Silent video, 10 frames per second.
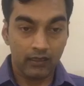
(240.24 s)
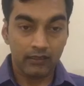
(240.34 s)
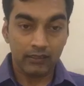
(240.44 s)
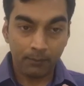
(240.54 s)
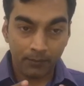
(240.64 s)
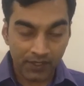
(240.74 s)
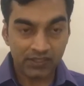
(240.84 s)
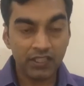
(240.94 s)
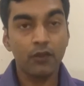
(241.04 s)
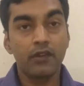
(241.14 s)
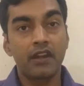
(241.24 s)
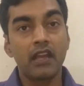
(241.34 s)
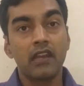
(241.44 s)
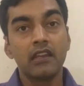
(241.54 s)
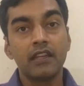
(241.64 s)
the person in a data
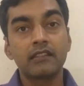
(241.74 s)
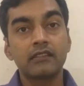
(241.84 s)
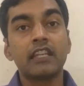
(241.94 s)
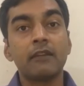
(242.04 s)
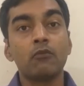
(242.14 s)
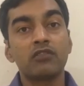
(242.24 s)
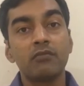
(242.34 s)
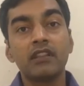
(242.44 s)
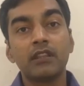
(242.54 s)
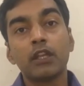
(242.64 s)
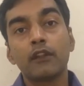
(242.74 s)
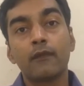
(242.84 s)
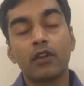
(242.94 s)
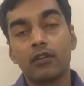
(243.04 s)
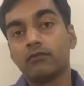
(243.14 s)
analytics team who's been there
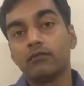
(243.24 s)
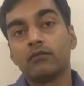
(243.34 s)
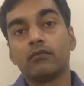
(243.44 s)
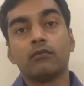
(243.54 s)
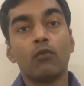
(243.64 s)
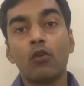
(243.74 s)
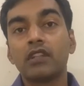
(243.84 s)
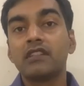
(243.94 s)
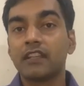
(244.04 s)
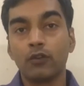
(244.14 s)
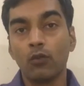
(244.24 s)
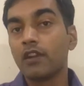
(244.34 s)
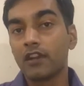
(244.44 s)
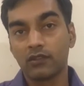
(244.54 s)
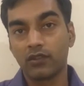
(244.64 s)
for more than say 2
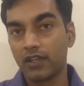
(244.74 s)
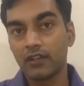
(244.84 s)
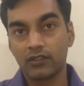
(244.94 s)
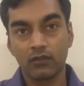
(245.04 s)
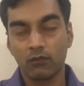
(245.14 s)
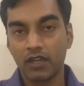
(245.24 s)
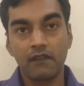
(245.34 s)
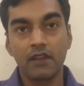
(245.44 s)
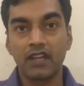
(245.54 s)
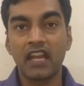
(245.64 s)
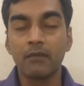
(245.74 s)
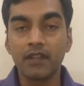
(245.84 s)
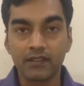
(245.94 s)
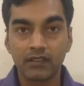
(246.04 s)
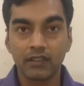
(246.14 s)
years or 3 years or whatever the time
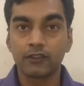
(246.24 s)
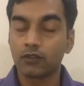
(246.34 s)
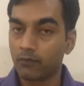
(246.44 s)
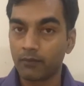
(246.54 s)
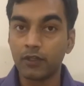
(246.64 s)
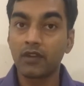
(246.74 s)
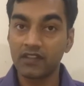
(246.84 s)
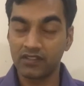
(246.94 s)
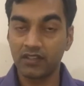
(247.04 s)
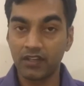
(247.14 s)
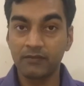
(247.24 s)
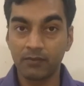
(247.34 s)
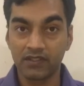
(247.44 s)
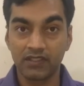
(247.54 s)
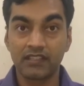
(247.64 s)
is. So when you consider this
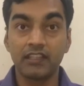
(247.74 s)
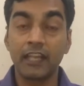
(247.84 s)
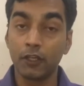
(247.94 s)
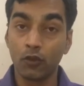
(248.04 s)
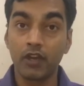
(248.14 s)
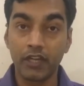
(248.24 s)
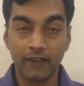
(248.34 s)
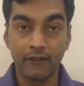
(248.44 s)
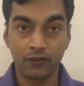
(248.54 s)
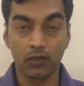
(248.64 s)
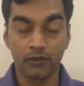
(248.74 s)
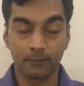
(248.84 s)
person as a tenured individual,